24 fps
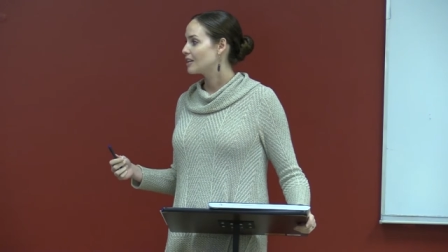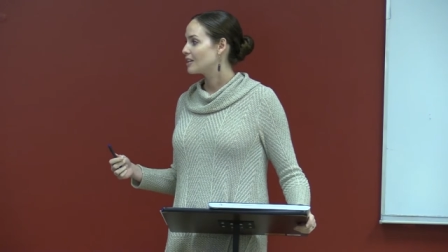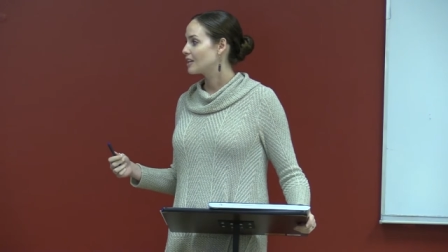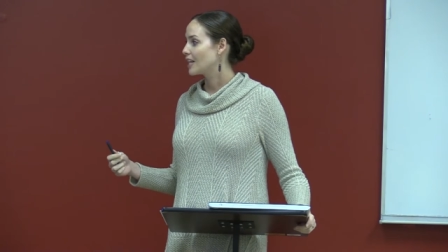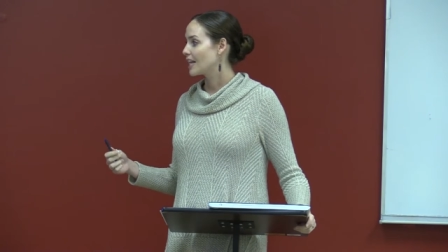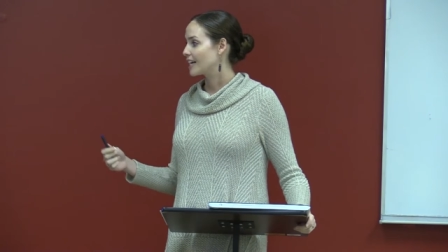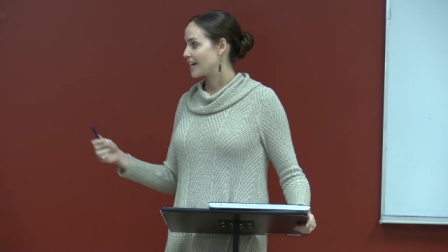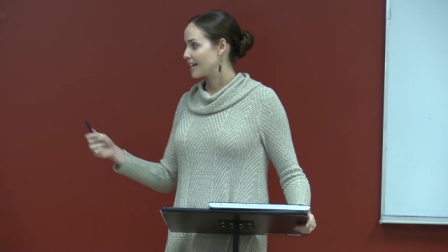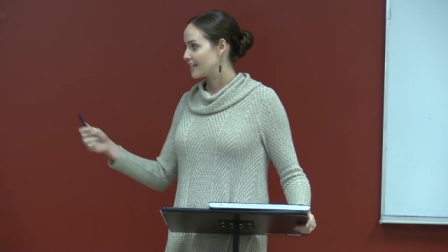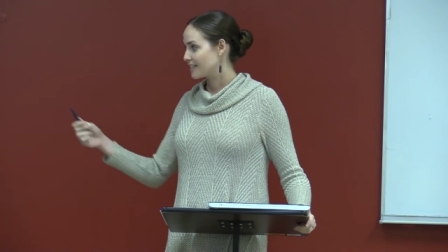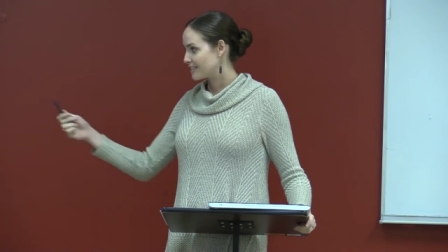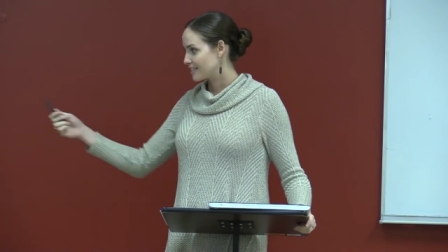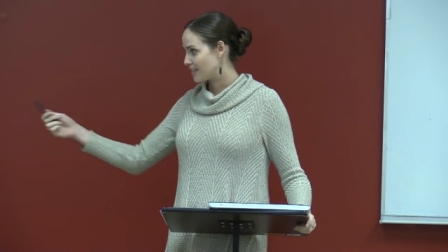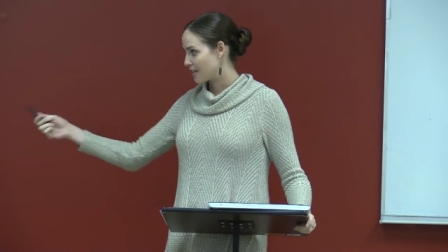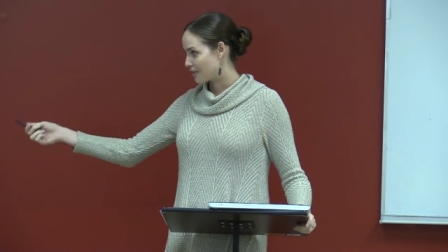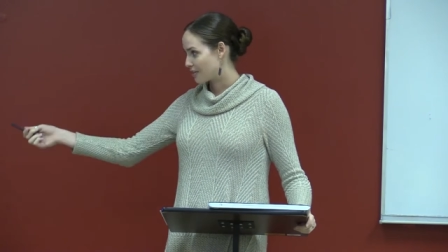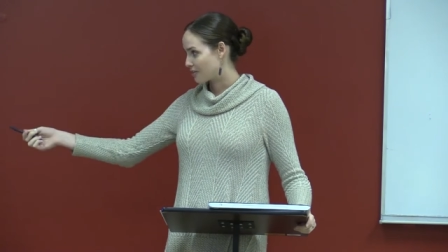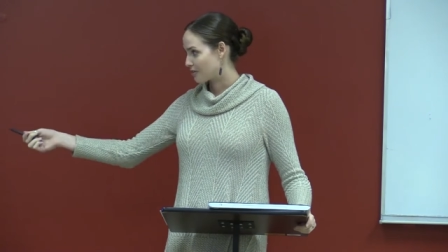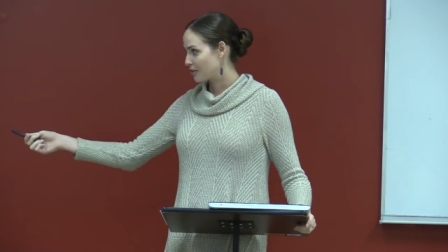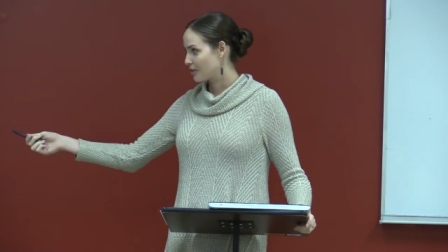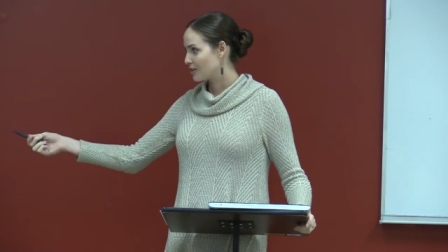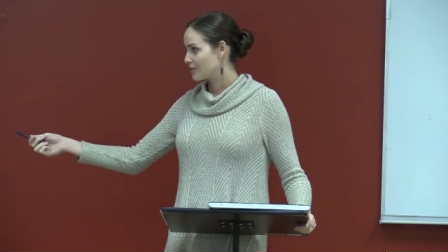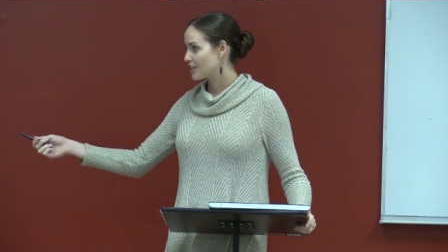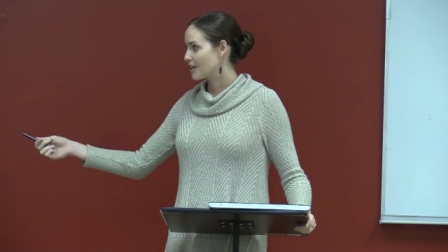Like I
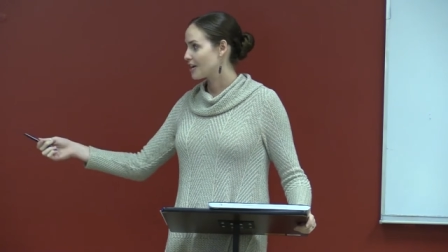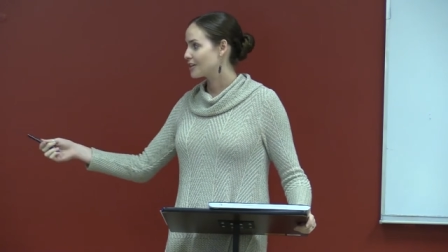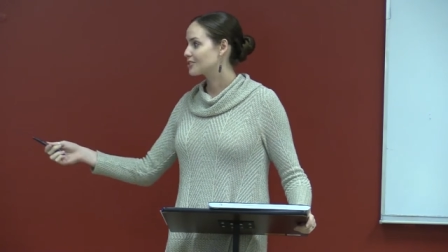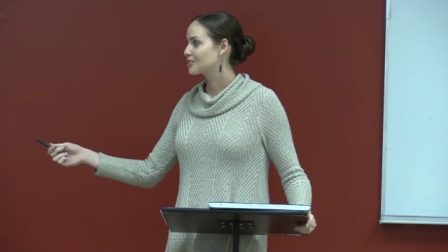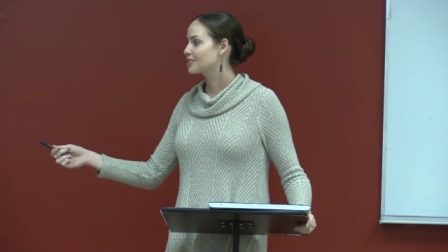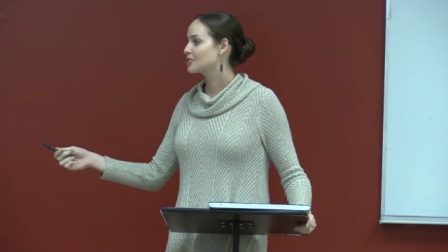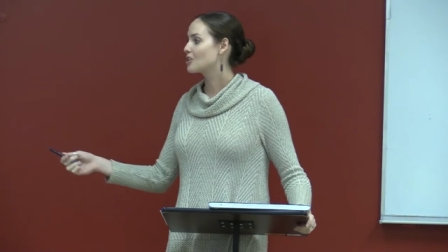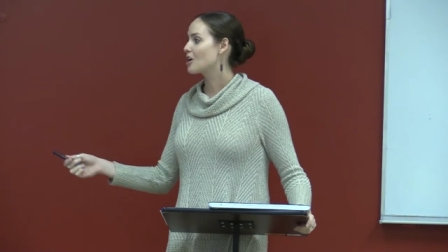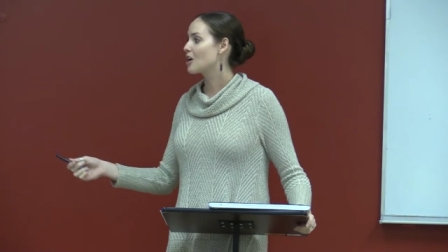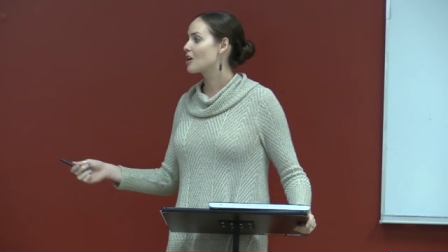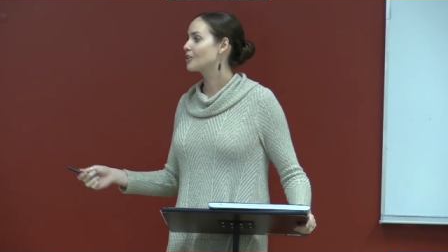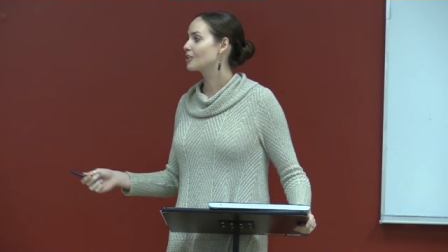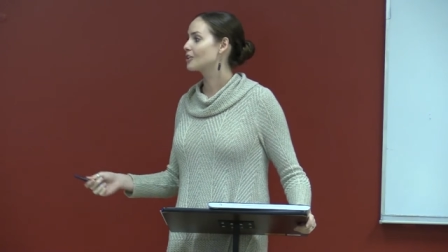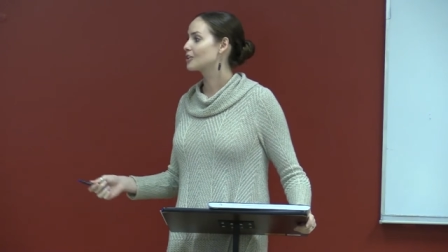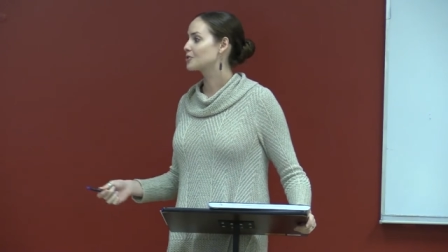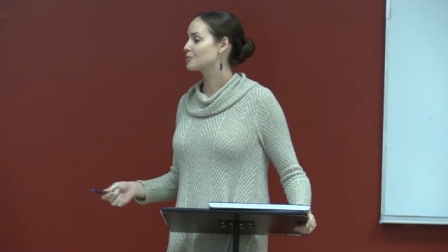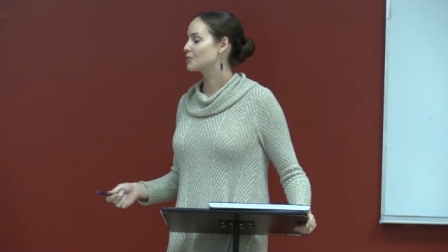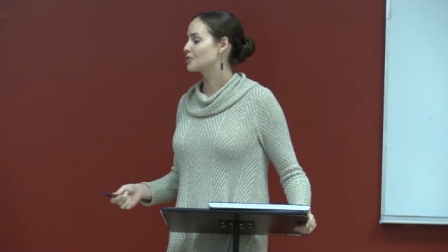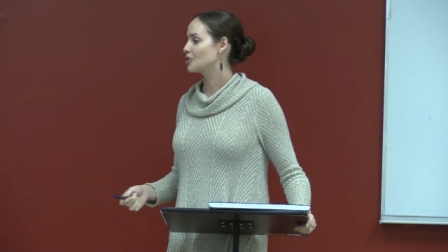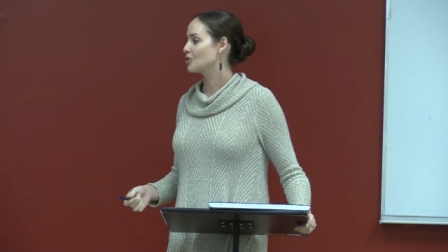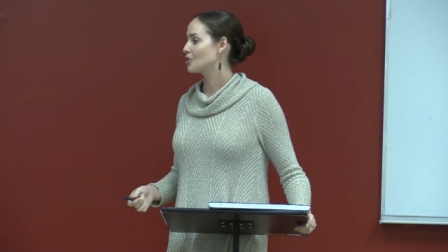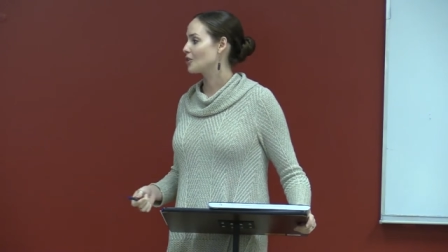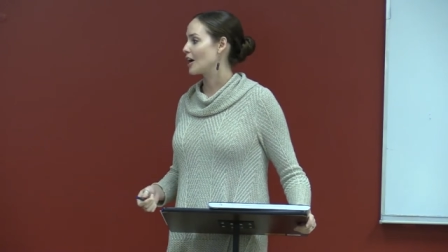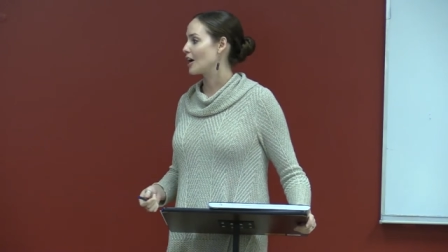said, thirty thousand dollars
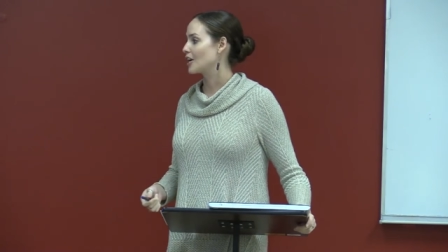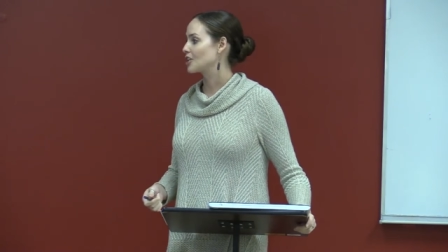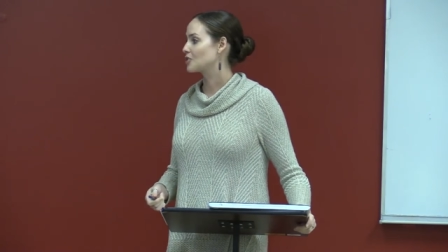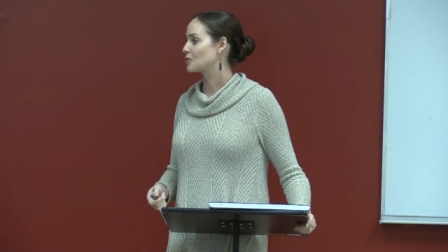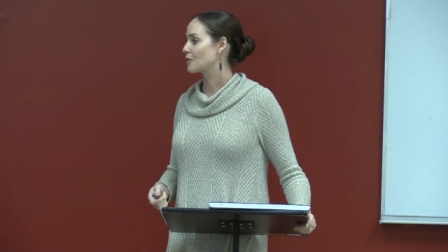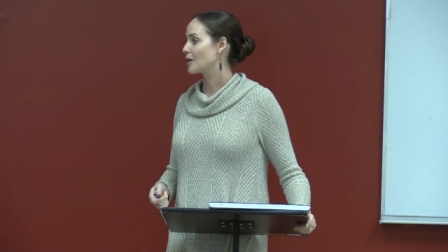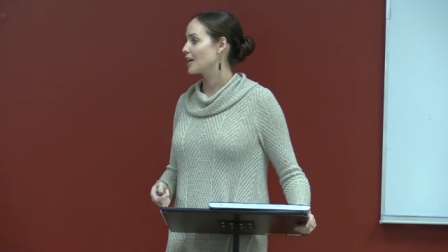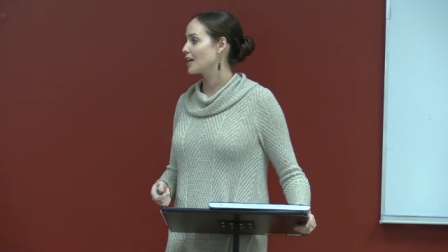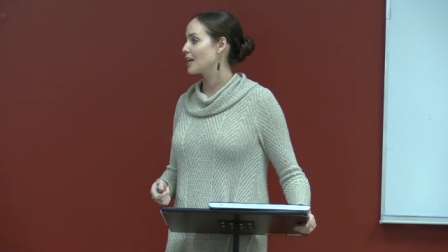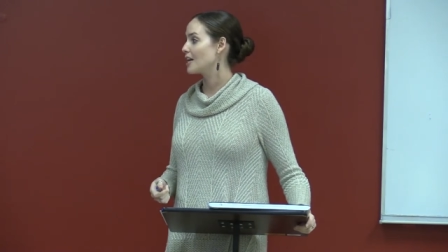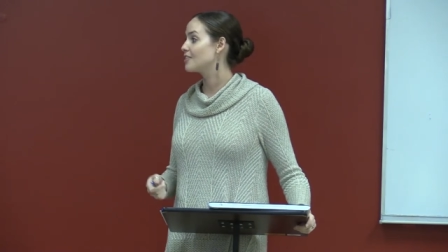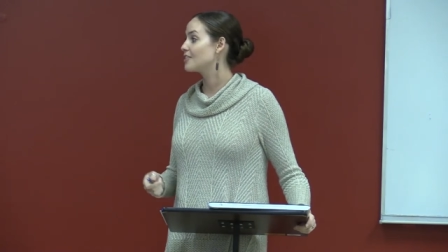when you graduate.